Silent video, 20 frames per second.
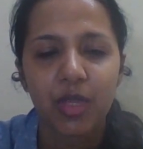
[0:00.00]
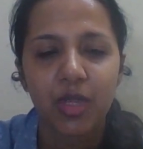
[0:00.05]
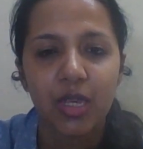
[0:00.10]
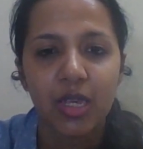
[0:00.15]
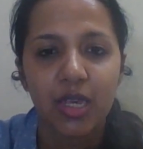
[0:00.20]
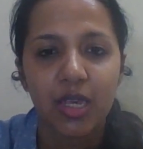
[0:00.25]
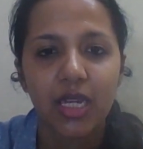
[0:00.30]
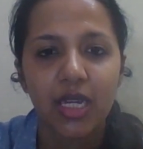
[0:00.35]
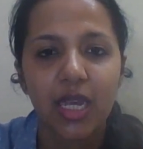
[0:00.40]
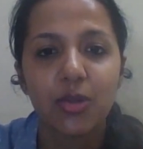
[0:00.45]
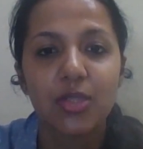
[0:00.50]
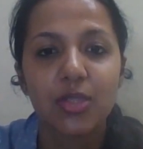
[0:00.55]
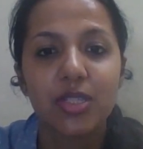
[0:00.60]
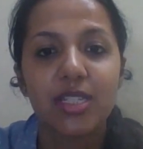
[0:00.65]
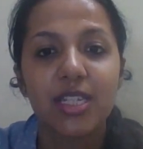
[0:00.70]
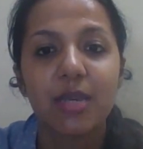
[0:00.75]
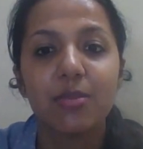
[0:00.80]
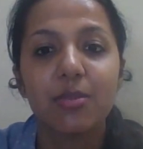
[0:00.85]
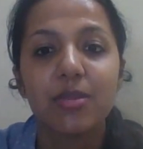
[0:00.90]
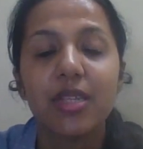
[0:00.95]
Now,
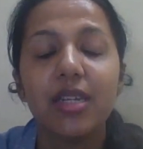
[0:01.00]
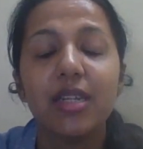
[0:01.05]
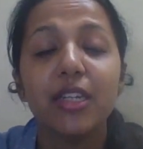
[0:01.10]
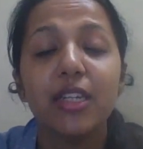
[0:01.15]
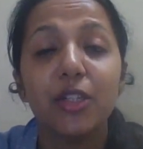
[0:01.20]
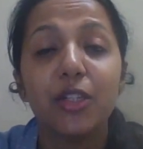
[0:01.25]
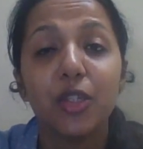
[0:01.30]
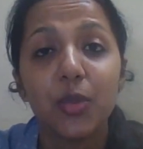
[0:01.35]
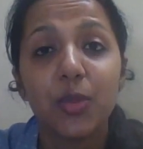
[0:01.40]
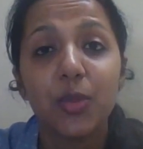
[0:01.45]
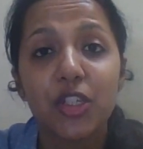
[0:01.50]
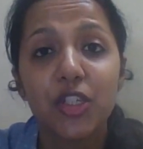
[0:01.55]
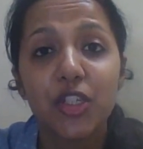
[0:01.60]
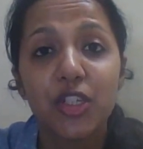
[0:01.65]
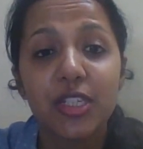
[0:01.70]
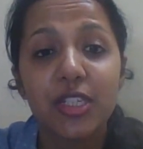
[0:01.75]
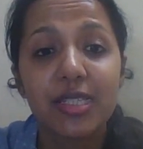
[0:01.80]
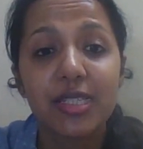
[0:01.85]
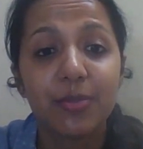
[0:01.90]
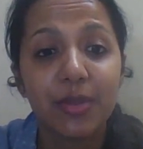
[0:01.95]
stem cell
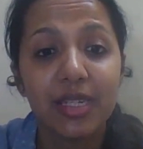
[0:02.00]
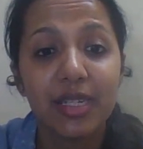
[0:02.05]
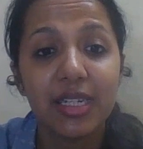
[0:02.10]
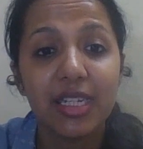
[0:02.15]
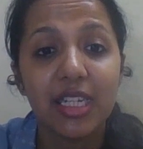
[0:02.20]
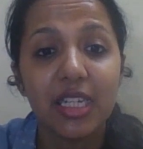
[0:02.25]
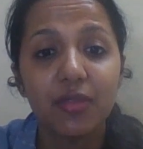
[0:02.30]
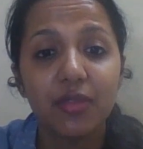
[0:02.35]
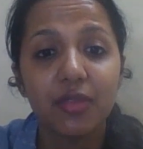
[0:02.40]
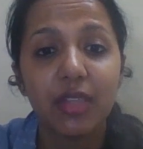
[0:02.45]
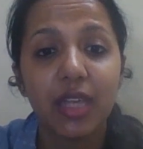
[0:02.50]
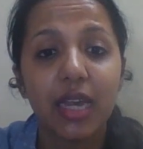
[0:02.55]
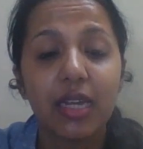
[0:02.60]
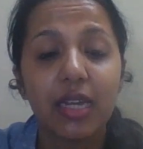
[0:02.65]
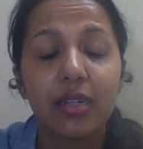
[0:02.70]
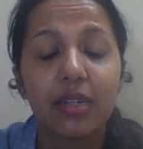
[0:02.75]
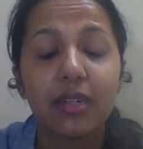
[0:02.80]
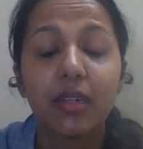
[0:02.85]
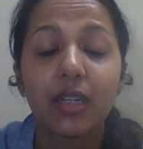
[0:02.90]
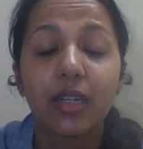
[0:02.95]
innovations believe
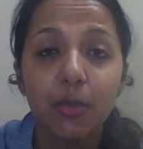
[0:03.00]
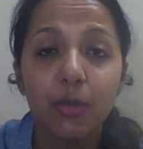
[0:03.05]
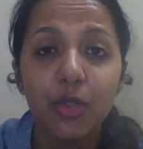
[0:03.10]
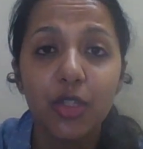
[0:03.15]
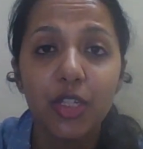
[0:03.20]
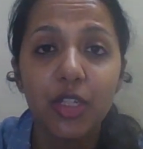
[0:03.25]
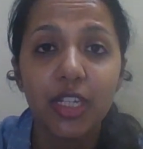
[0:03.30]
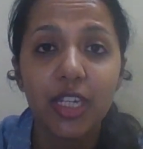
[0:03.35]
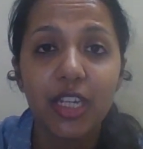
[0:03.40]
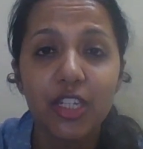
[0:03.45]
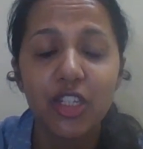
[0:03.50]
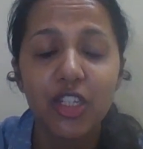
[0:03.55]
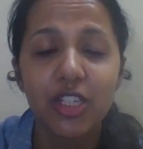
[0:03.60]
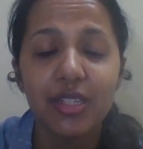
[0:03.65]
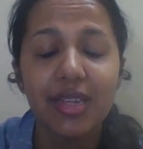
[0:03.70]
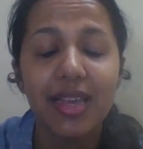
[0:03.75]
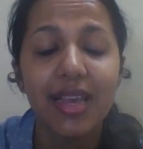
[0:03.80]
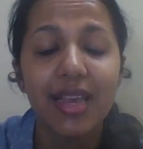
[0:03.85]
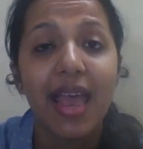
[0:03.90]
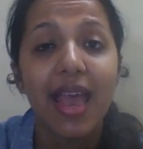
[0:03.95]
that
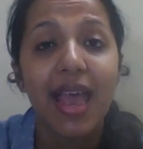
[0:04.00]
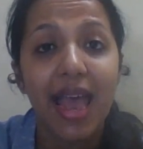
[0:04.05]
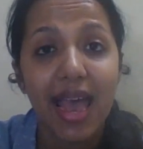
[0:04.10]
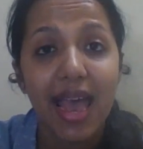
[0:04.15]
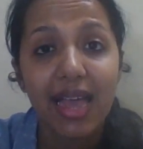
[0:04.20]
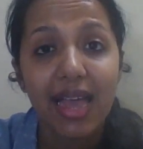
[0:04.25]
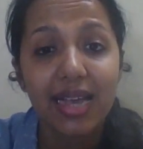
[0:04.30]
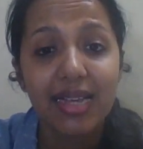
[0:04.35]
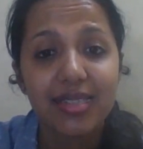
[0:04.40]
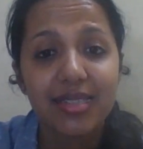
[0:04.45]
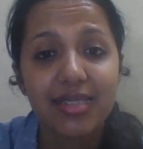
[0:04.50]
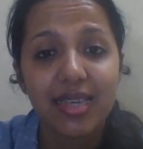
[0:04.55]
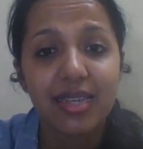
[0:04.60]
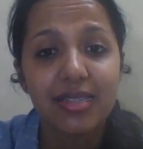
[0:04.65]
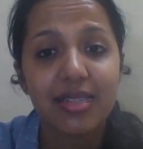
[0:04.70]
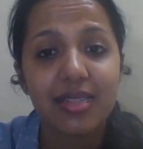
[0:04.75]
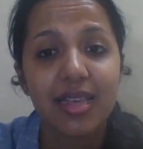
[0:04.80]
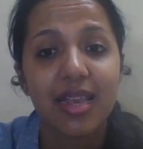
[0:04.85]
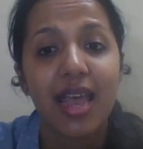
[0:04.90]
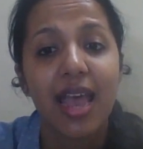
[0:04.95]
communication,
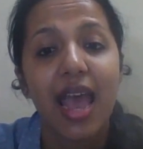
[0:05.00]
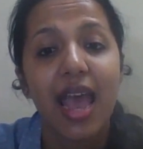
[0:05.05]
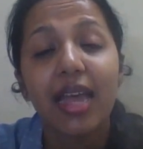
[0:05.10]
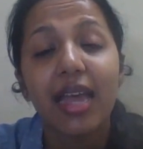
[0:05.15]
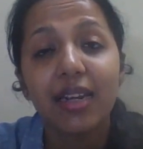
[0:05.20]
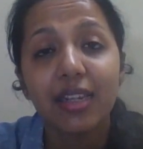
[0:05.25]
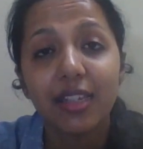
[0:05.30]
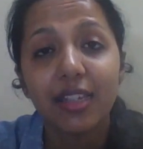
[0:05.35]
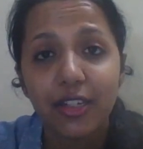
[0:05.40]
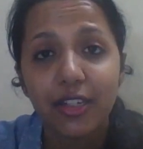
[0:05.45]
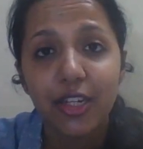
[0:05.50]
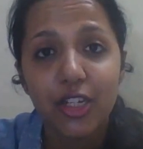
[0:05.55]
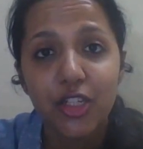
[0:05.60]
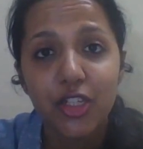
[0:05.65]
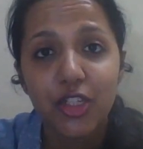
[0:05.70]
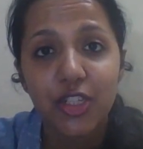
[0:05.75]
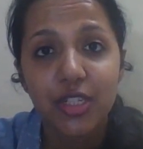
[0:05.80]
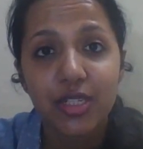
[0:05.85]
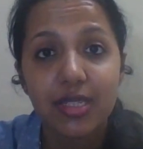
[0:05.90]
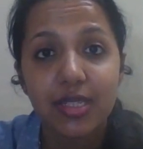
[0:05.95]
access, and
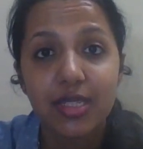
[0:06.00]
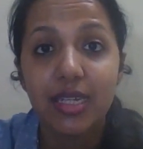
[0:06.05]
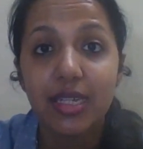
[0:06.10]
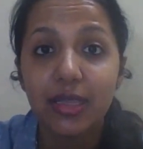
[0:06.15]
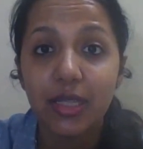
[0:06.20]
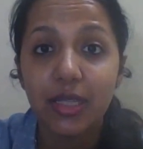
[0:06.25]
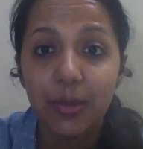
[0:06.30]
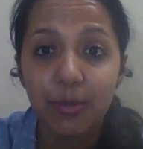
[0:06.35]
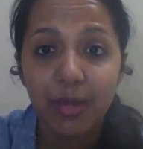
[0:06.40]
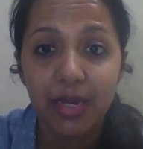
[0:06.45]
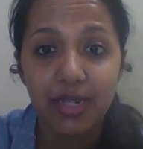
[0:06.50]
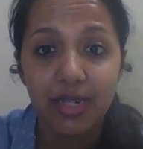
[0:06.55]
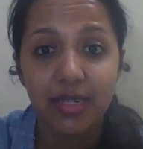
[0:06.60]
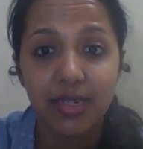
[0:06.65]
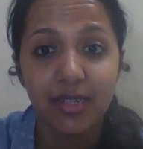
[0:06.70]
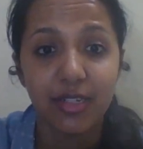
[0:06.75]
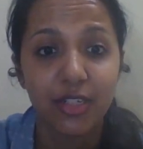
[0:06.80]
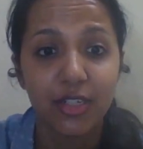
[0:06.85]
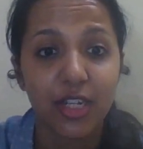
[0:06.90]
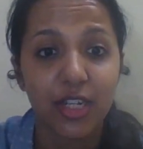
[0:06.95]
connections in the
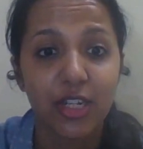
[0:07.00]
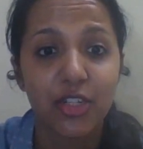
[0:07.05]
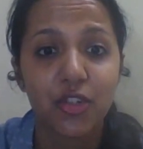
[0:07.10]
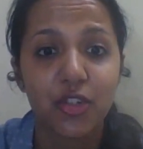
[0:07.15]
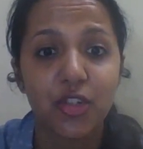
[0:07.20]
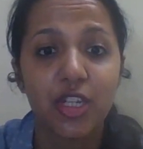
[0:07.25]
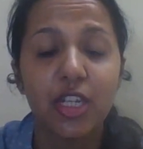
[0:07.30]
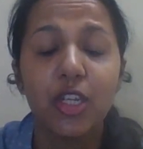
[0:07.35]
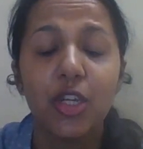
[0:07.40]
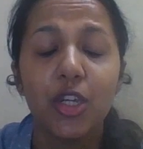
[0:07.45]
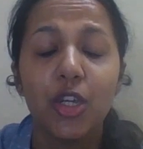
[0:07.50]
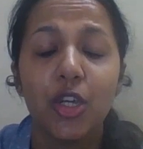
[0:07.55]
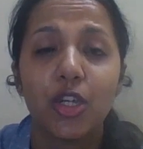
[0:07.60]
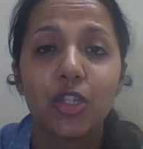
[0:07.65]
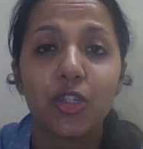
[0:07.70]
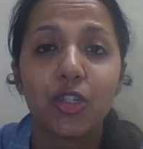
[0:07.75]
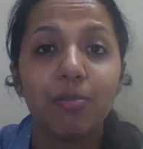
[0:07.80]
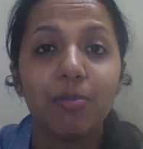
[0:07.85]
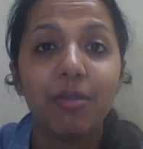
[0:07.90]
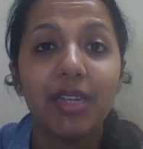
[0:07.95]
medical industry
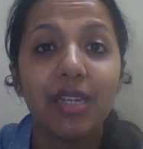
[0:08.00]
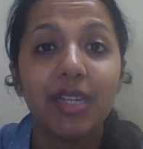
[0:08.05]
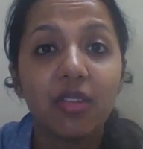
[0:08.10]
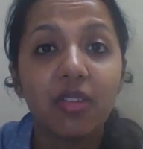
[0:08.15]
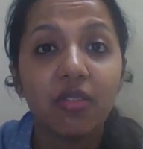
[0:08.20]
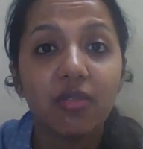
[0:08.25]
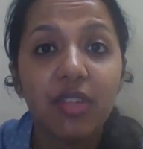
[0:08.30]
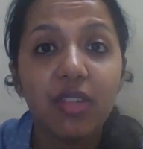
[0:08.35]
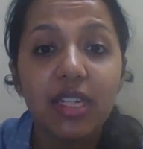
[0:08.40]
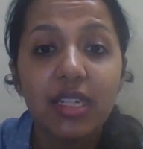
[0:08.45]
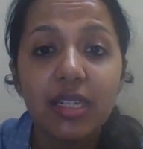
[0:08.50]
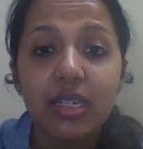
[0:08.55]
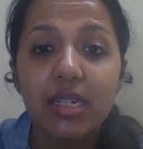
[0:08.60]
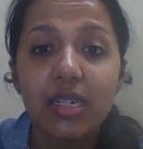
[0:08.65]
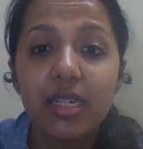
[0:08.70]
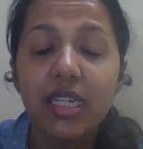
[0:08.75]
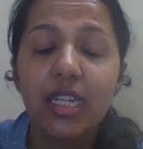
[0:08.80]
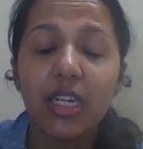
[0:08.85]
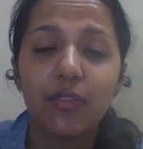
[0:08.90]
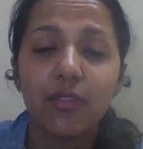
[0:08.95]
should be
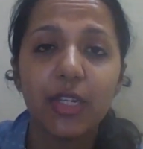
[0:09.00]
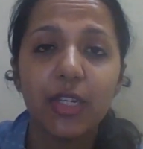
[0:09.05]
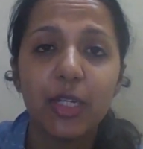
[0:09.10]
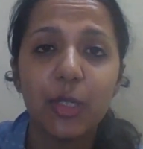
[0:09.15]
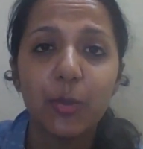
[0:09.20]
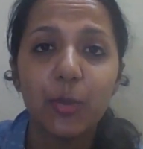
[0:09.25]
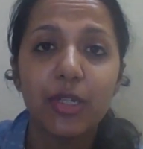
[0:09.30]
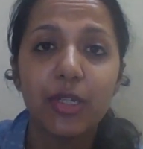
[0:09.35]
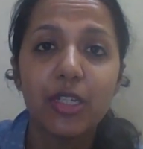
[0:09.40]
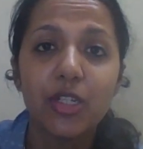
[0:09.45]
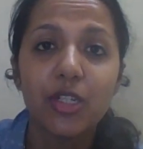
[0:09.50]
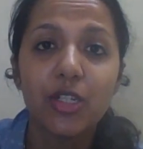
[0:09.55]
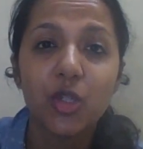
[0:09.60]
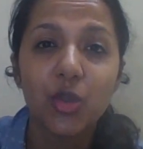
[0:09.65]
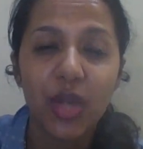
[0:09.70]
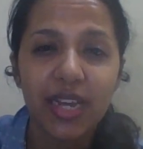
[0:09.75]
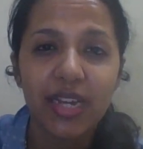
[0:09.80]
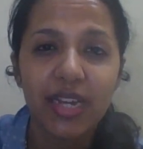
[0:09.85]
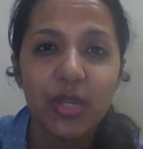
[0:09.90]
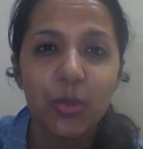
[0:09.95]
conveniently available to
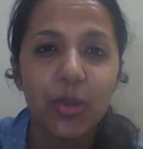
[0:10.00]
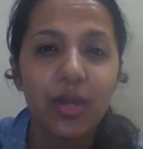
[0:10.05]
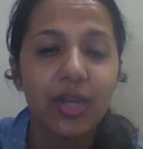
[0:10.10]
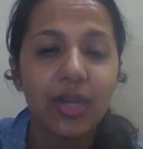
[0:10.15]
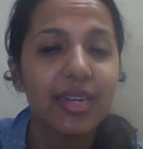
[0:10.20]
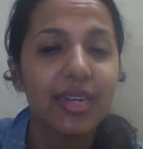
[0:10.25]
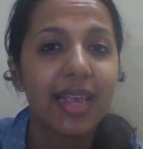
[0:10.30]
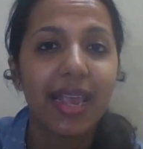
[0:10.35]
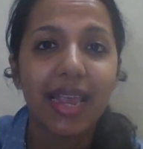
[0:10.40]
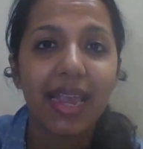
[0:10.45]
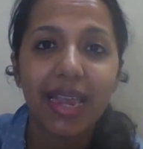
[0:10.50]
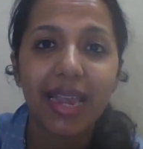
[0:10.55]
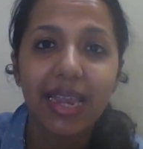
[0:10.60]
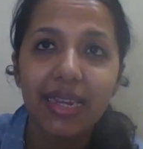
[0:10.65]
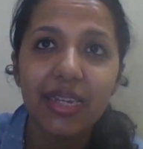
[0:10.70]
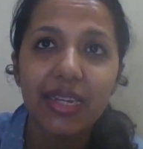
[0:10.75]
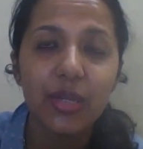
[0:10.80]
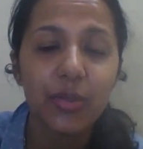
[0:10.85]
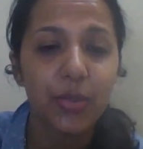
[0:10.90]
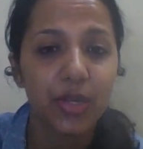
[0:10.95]
anyone
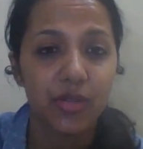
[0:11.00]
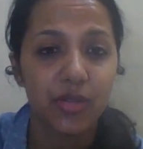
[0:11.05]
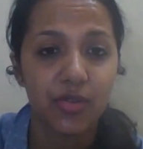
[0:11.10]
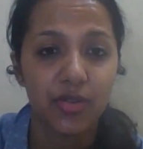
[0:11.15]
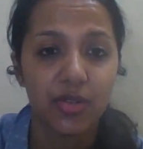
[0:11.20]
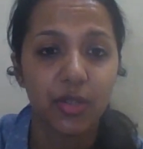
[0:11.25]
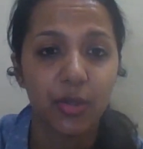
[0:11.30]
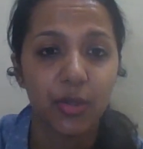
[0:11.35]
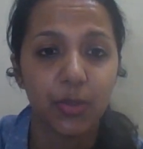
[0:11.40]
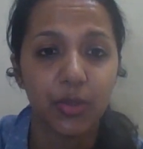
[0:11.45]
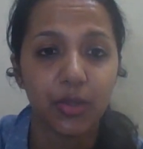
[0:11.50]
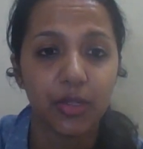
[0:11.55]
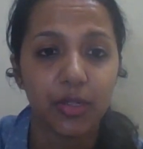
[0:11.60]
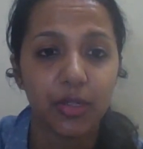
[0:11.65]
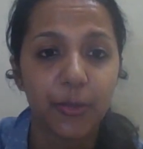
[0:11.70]
anywhere in the world.